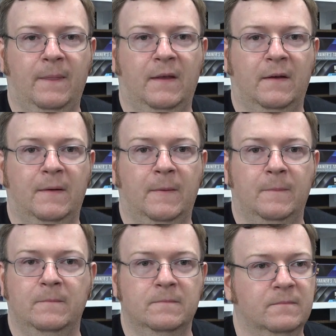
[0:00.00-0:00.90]

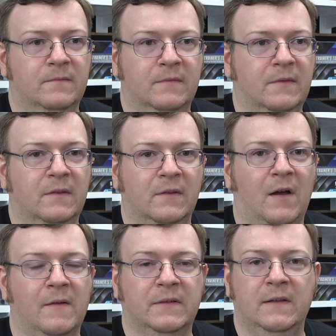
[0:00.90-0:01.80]

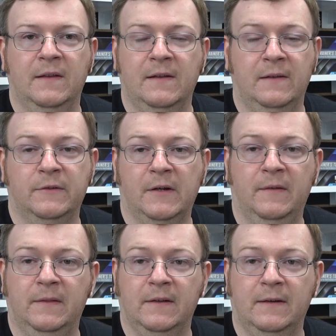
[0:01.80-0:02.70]
Obviously, they get a lot of
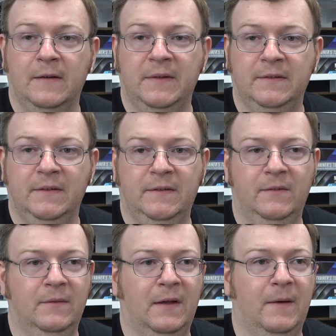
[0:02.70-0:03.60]
traffic, they get a lot of business.
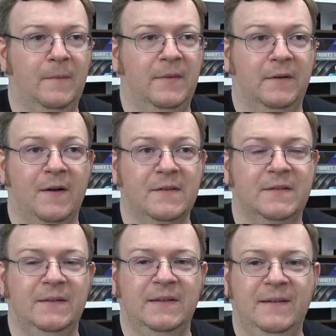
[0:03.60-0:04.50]
They're
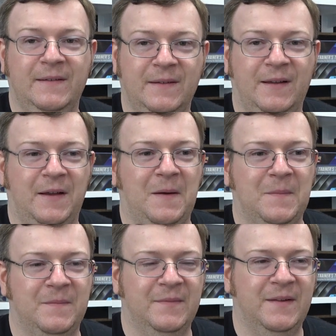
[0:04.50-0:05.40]
constantly
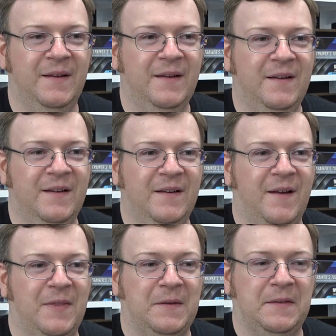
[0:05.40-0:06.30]

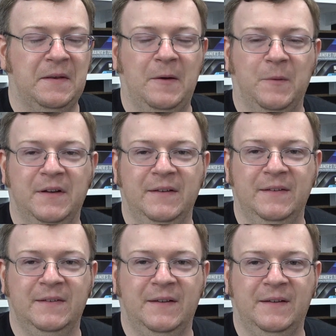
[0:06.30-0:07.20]
the network
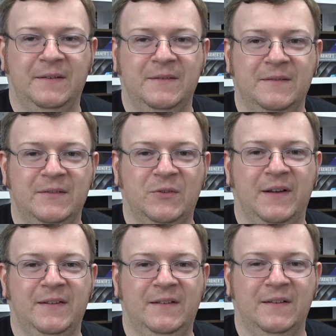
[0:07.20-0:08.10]
is
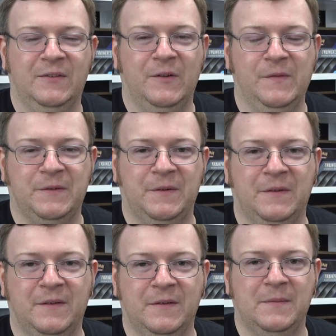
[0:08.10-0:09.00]
stressed. The servers
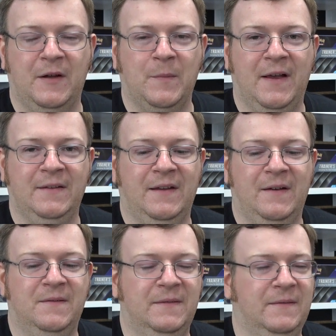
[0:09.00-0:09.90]
are maxed
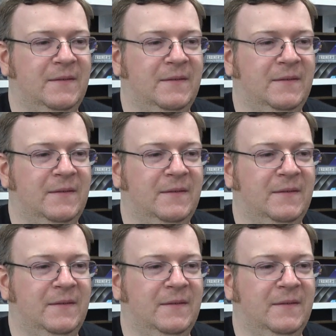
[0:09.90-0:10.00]
out.